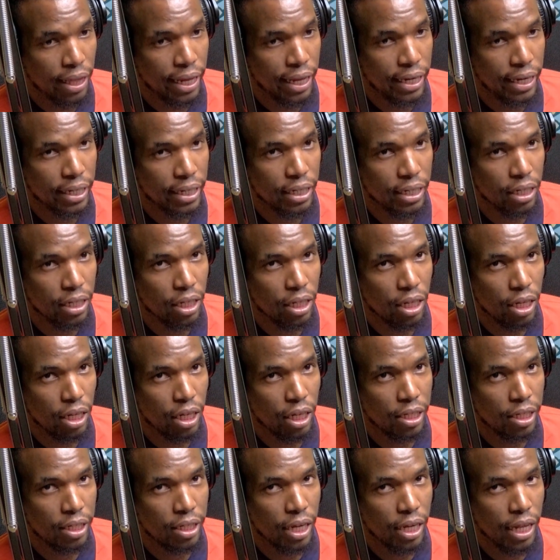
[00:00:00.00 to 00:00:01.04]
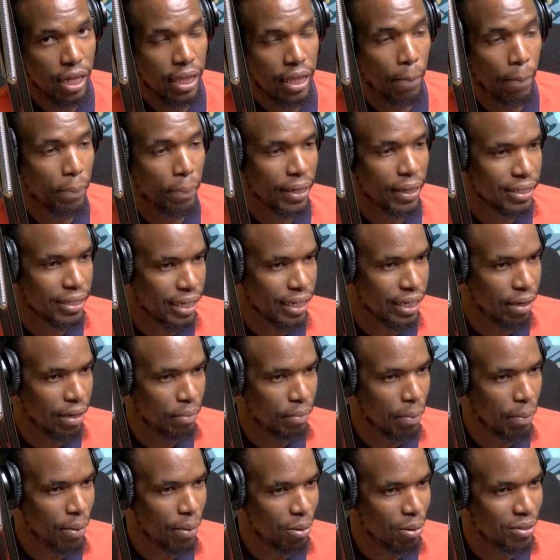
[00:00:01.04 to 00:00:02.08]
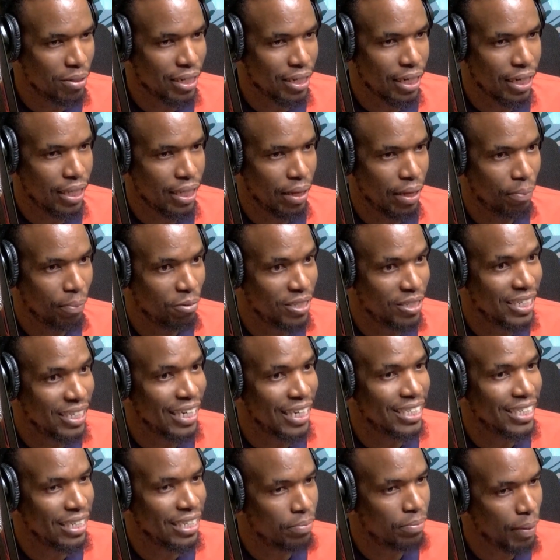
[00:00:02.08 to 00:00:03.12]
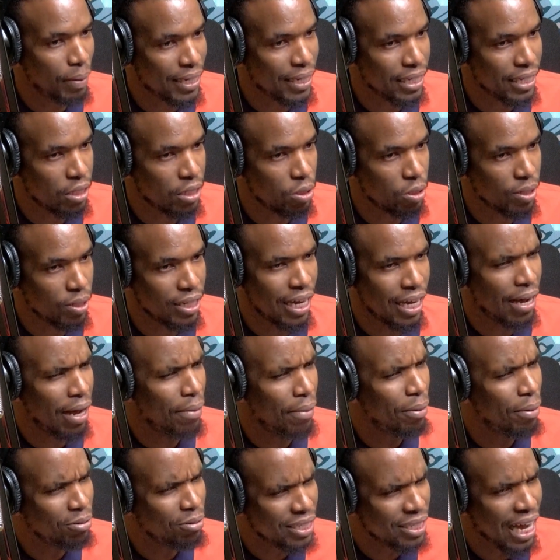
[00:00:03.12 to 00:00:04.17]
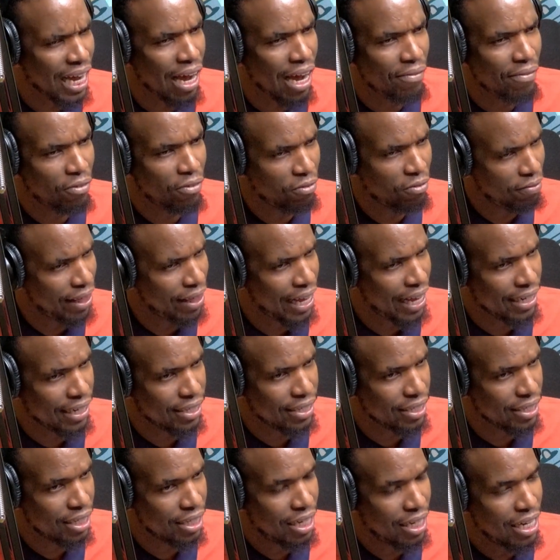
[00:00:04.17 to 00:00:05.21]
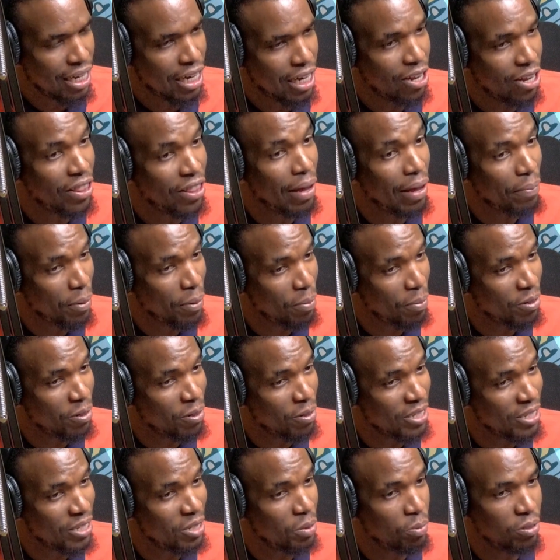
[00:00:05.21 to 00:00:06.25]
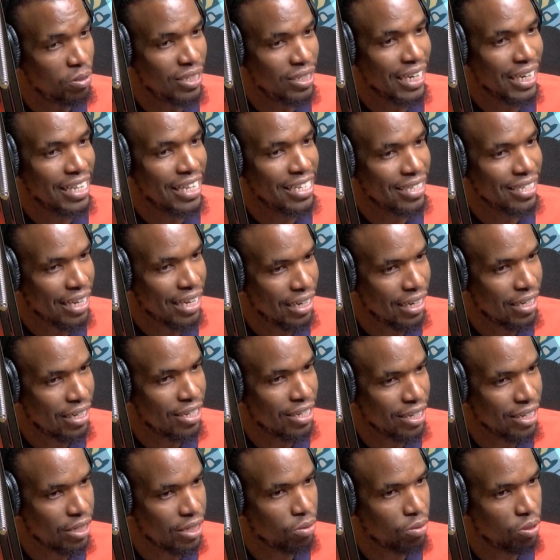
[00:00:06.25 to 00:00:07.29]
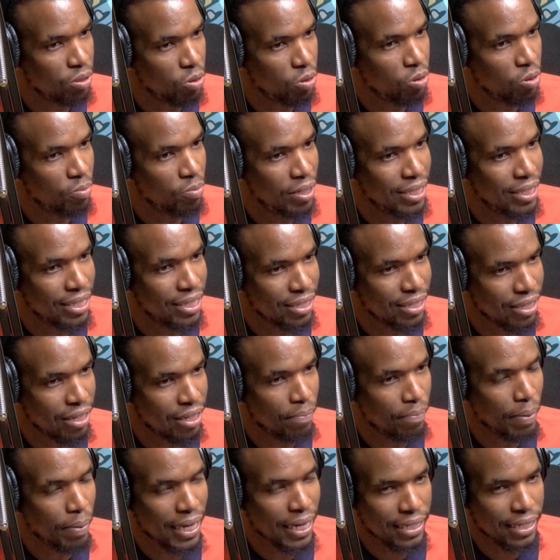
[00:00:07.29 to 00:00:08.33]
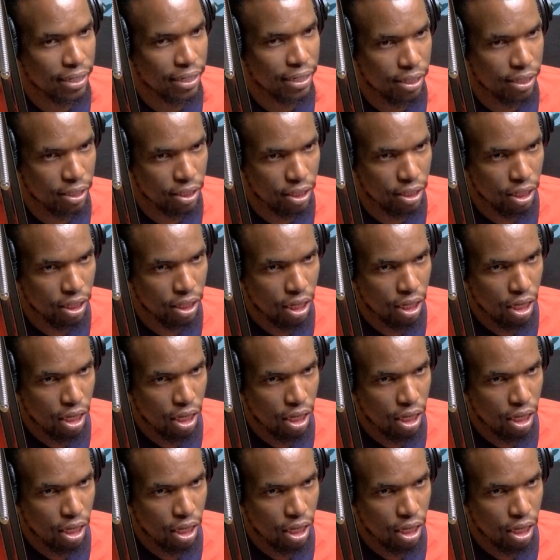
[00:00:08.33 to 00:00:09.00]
then it, the pressure came about and they put it at 8% or about half of that. Right. Now they're proposing to put it at the standard rate, which would mean 16%. So that's